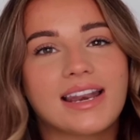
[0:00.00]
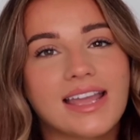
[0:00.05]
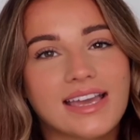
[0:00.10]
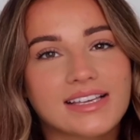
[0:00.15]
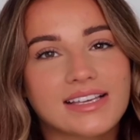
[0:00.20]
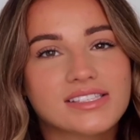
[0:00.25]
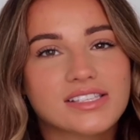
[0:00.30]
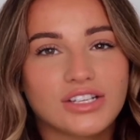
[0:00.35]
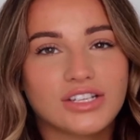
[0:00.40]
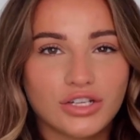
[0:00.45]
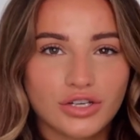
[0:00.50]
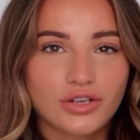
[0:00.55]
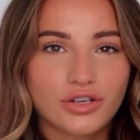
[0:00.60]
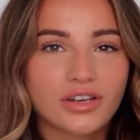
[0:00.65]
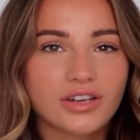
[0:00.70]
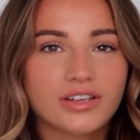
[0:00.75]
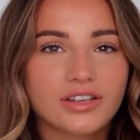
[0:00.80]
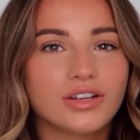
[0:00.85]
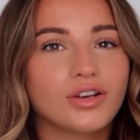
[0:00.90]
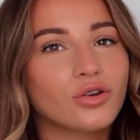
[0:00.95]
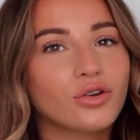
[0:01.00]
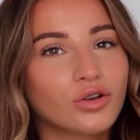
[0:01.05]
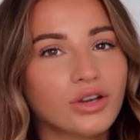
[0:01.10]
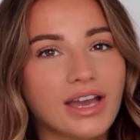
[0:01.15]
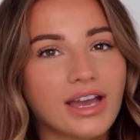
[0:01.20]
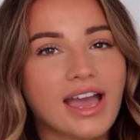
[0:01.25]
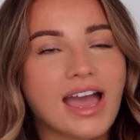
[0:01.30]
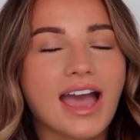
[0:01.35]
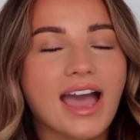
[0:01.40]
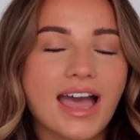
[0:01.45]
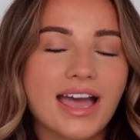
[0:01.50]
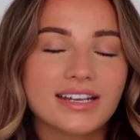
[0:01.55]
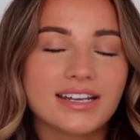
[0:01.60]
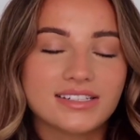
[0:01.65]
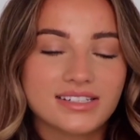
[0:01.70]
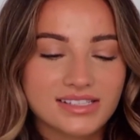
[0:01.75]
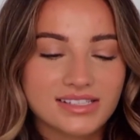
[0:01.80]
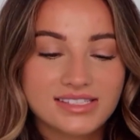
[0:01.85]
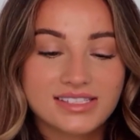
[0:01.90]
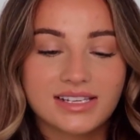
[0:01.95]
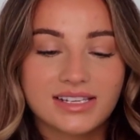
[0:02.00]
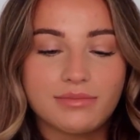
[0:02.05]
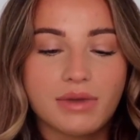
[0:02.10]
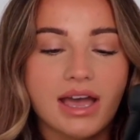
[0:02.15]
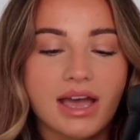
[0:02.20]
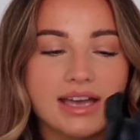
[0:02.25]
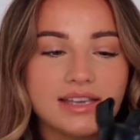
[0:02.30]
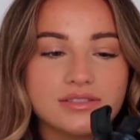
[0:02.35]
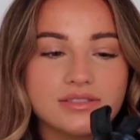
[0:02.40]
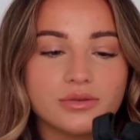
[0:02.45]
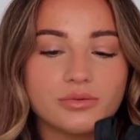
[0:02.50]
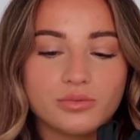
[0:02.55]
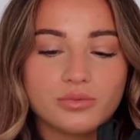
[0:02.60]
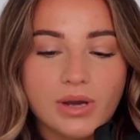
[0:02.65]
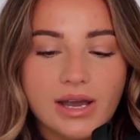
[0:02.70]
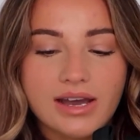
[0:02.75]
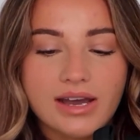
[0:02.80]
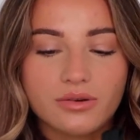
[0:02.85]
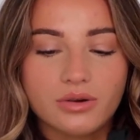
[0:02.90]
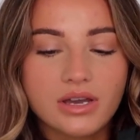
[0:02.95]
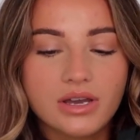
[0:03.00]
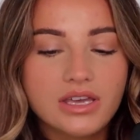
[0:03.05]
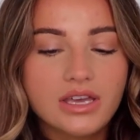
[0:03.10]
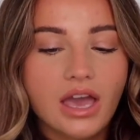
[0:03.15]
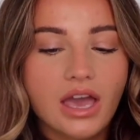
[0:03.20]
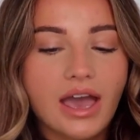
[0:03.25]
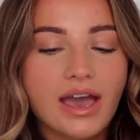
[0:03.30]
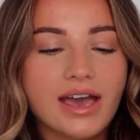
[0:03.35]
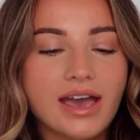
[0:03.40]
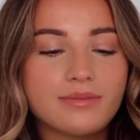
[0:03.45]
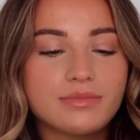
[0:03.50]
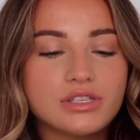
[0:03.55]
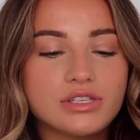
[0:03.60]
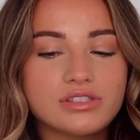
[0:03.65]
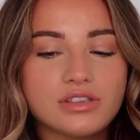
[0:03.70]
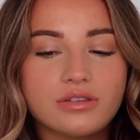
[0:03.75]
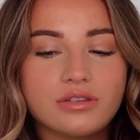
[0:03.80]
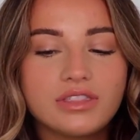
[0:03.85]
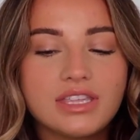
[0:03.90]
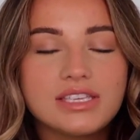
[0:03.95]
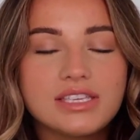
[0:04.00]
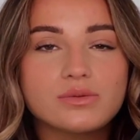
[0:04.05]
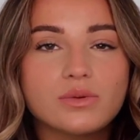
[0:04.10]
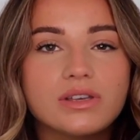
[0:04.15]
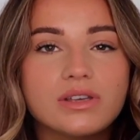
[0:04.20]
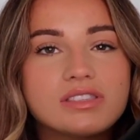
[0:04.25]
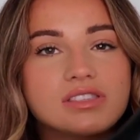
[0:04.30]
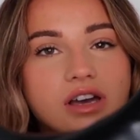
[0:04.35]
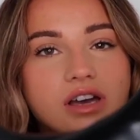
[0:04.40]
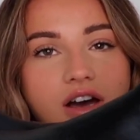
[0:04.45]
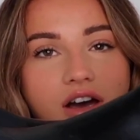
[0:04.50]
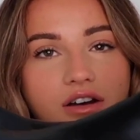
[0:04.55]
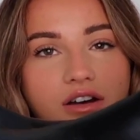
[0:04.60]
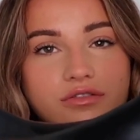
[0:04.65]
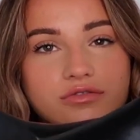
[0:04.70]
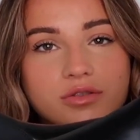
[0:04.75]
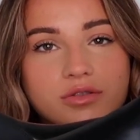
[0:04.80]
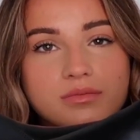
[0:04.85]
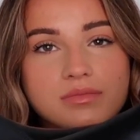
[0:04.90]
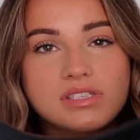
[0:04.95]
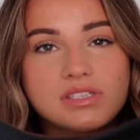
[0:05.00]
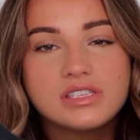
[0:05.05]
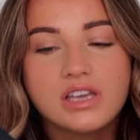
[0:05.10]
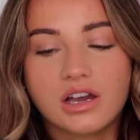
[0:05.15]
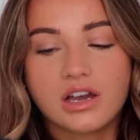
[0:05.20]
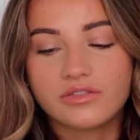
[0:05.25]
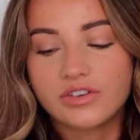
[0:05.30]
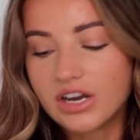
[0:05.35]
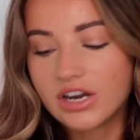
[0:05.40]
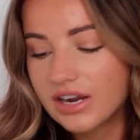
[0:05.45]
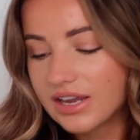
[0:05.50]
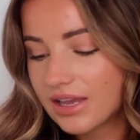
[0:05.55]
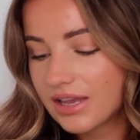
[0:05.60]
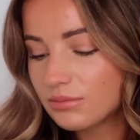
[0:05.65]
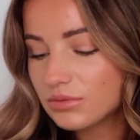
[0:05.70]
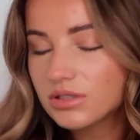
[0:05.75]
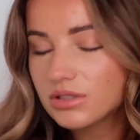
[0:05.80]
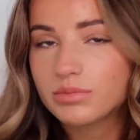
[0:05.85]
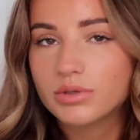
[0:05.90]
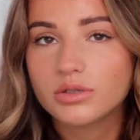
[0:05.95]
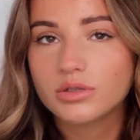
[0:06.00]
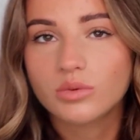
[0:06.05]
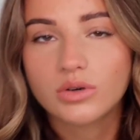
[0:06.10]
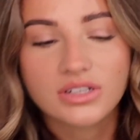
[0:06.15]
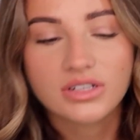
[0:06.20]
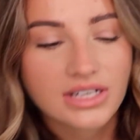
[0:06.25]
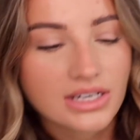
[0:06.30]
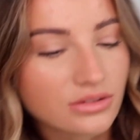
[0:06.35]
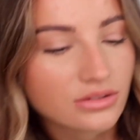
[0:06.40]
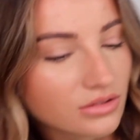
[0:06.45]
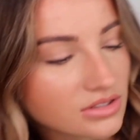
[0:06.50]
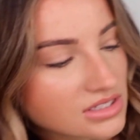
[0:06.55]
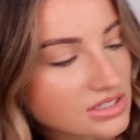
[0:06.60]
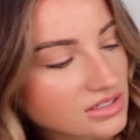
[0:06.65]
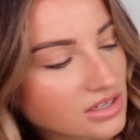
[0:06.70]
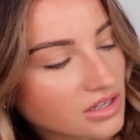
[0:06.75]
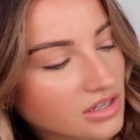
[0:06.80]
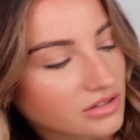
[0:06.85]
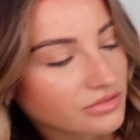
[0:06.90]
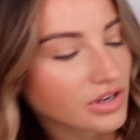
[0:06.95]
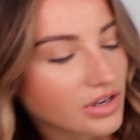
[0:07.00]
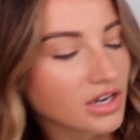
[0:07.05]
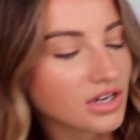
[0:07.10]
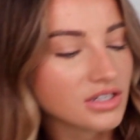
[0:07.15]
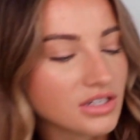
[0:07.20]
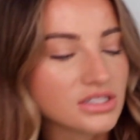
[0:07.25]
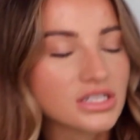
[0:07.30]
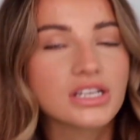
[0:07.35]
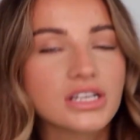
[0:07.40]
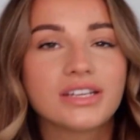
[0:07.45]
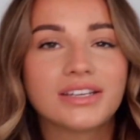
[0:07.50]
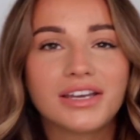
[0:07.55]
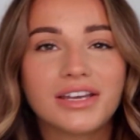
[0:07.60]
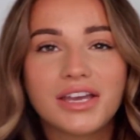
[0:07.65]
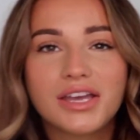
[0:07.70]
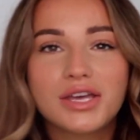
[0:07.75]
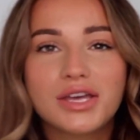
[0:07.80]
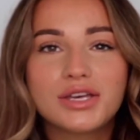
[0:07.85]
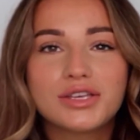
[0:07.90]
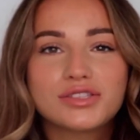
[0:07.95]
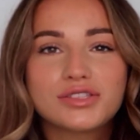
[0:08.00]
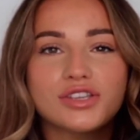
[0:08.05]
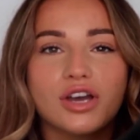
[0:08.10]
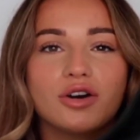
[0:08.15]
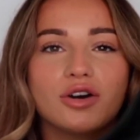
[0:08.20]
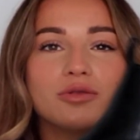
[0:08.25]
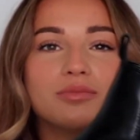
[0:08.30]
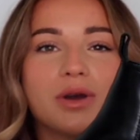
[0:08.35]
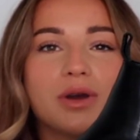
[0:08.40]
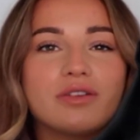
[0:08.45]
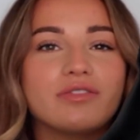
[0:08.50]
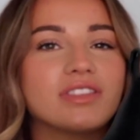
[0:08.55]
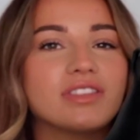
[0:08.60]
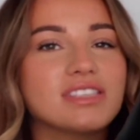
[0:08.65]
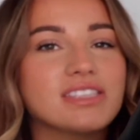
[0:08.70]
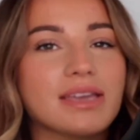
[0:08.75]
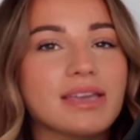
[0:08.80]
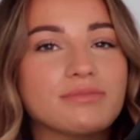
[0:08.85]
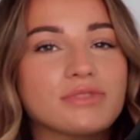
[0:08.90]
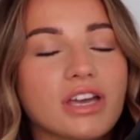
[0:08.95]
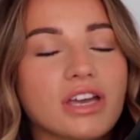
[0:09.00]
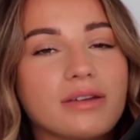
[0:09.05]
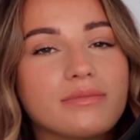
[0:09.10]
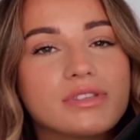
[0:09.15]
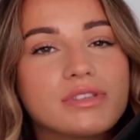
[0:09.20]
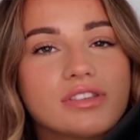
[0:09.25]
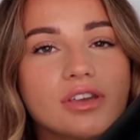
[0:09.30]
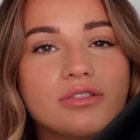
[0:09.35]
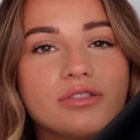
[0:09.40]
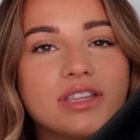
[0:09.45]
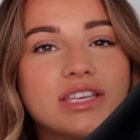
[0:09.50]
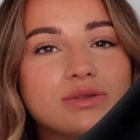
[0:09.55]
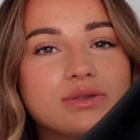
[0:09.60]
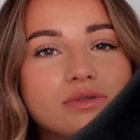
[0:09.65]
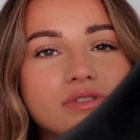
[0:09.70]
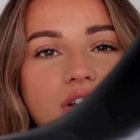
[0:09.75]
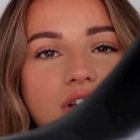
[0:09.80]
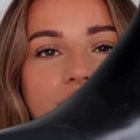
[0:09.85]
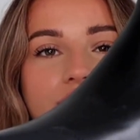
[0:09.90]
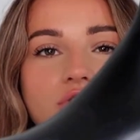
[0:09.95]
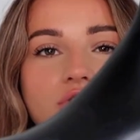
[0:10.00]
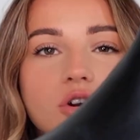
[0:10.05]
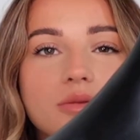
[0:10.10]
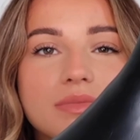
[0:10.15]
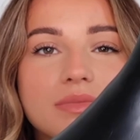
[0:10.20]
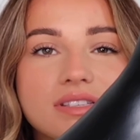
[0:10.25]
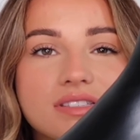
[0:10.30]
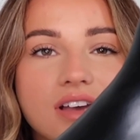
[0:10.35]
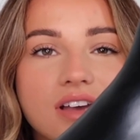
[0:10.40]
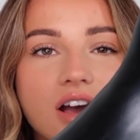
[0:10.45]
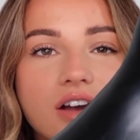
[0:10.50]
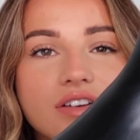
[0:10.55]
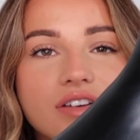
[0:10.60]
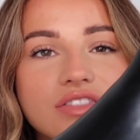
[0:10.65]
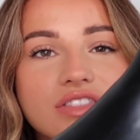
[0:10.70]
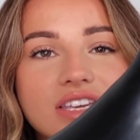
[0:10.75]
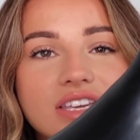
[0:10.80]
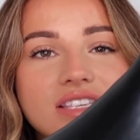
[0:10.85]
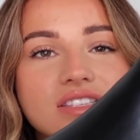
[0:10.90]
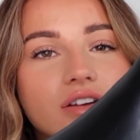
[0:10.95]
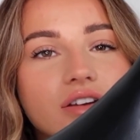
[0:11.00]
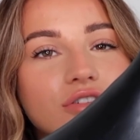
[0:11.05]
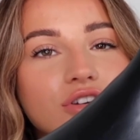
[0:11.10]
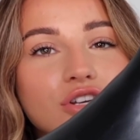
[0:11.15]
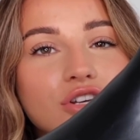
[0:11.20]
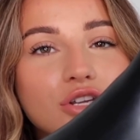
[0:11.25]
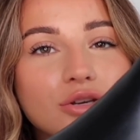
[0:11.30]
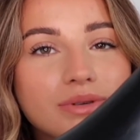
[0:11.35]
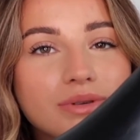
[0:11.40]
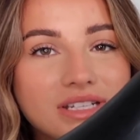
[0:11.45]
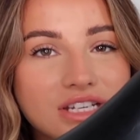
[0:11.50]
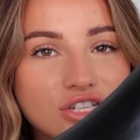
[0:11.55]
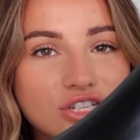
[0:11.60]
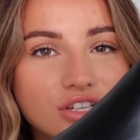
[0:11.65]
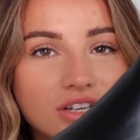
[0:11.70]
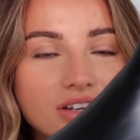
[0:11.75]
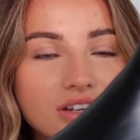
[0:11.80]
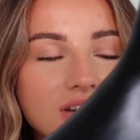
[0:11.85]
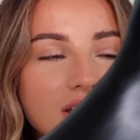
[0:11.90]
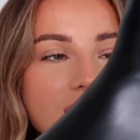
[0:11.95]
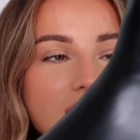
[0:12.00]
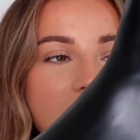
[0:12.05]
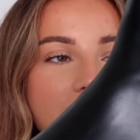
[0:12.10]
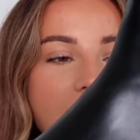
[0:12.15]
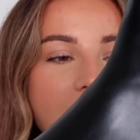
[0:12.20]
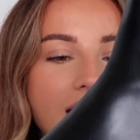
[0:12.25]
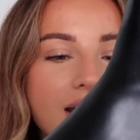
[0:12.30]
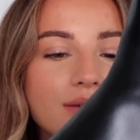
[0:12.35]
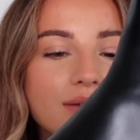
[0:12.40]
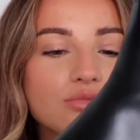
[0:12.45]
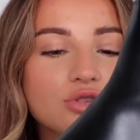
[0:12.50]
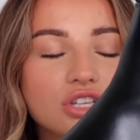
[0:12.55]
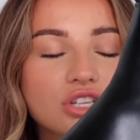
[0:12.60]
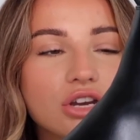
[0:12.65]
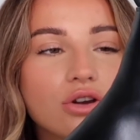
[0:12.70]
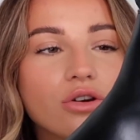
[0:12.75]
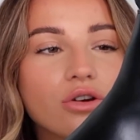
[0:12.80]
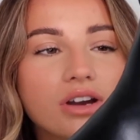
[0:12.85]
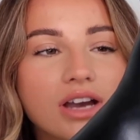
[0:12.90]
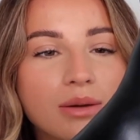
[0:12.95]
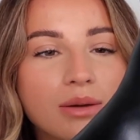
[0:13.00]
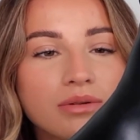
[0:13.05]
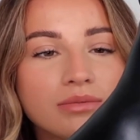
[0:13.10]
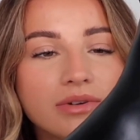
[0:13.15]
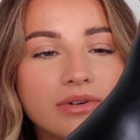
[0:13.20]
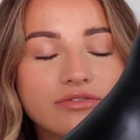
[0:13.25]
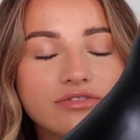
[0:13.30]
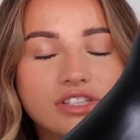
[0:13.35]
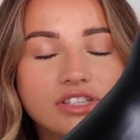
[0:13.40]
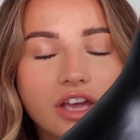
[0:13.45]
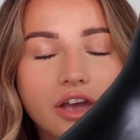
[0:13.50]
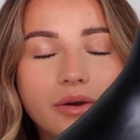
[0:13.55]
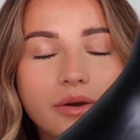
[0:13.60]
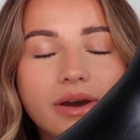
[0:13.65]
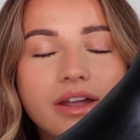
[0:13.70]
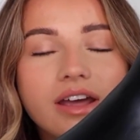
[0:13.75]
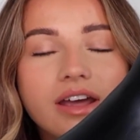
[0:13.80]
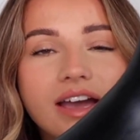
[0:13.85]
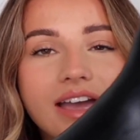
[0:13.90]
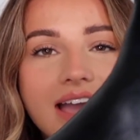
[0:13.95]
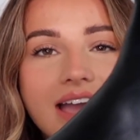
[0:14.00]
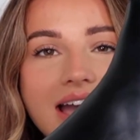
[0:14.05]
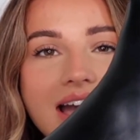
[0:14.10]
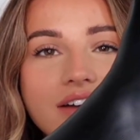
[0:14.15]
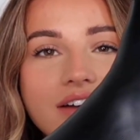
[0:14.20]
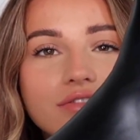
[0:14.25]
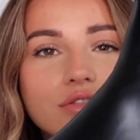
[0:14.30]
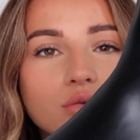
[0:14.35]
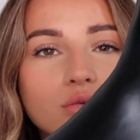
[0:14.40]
legs look longer and slimmer as well. So these ones are from Zara. I am going to put one down because it's kind of hard to hold both at the same time. So these ones are from Zara. These are a new edition, which I got a couple of months ago, and I have